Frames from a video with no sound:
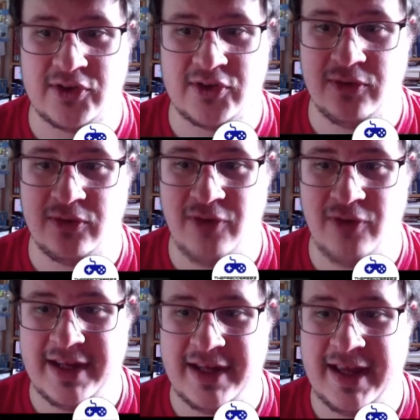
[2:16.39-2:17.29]

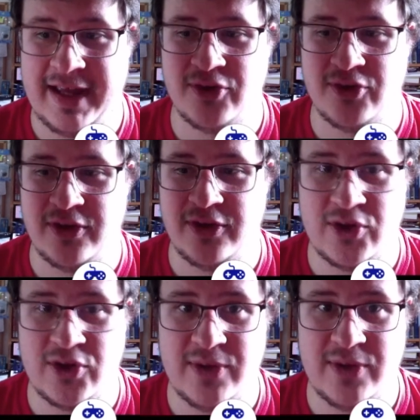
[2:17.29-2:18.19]
Granted, it was only
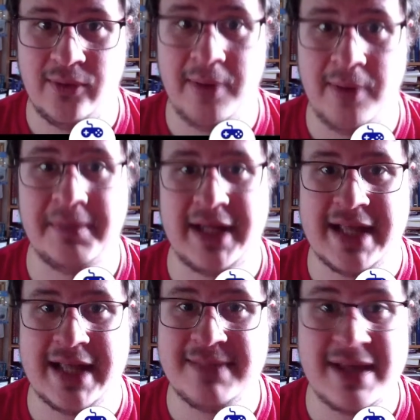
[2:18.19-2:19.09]
2-0, but
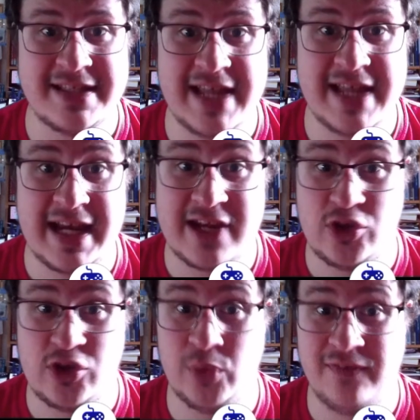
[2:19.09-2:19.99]
against Man City, you
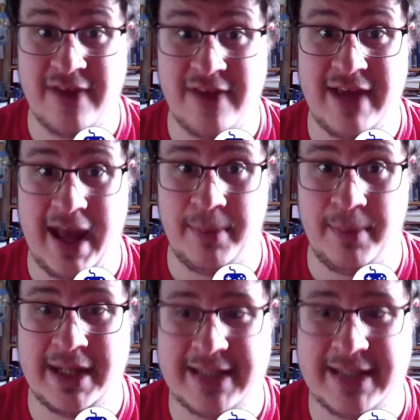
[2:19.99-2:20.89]
will very happily
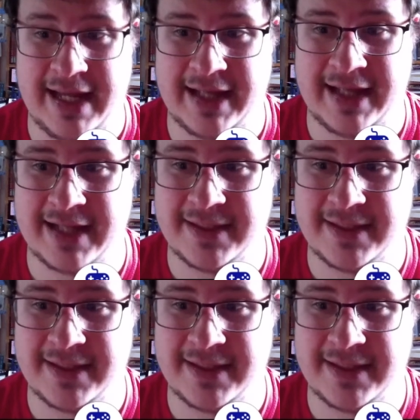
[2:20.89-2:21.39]
take that.